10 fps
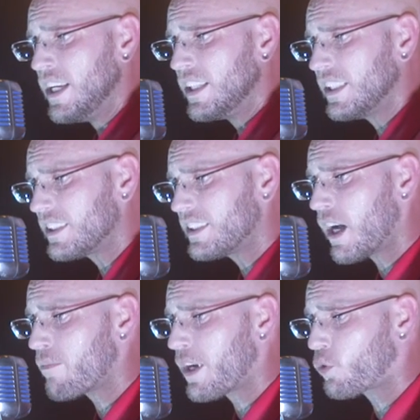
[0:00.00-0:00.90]
This is
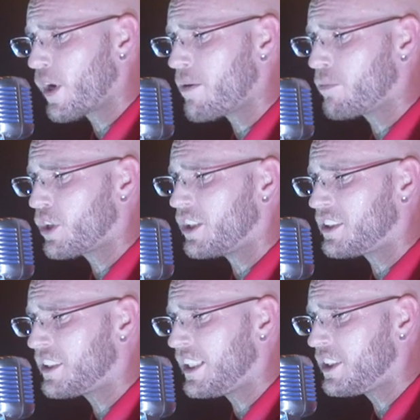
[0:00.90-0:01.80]
how my grandmother
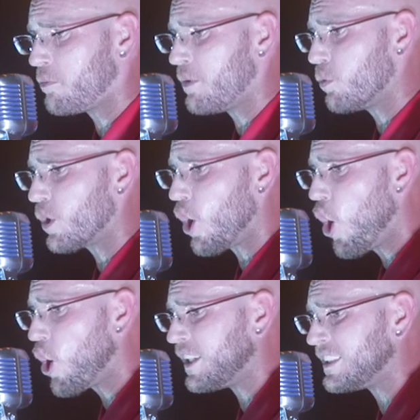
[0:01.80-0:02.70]
is teaching me what a
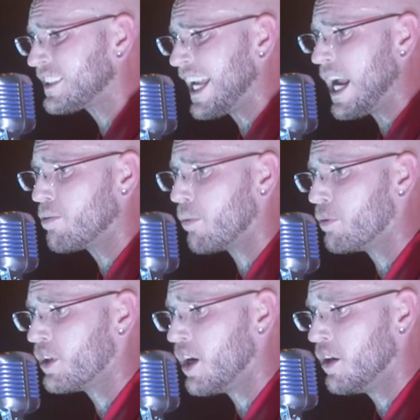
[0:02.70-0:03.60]
heart is
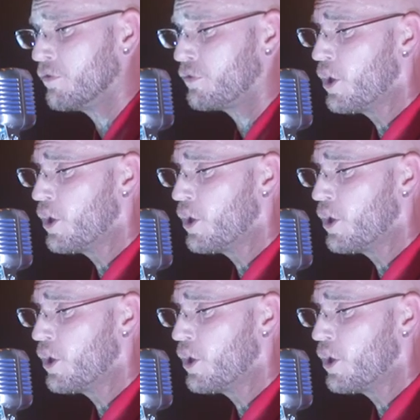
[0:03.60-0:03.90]
capable of.